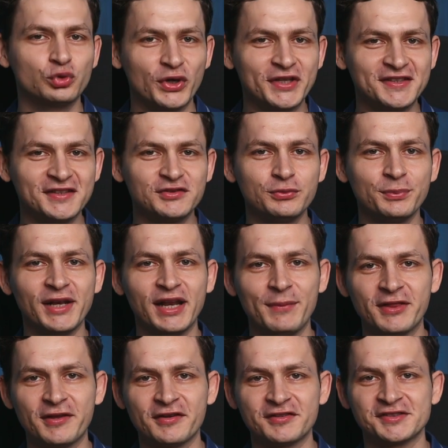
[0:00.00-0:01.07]

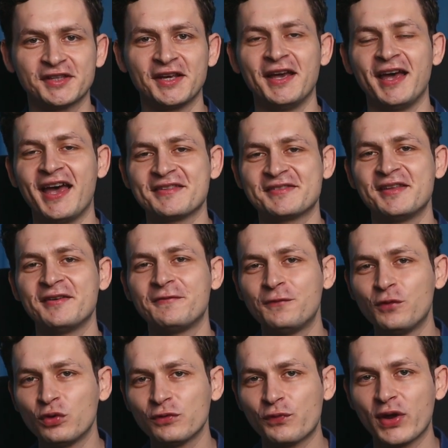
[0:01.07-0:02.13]
22mm has the
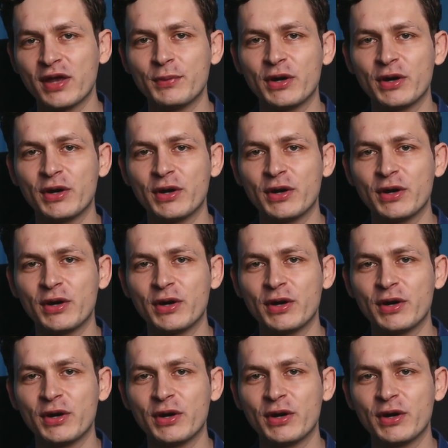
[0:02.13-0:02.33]
full frame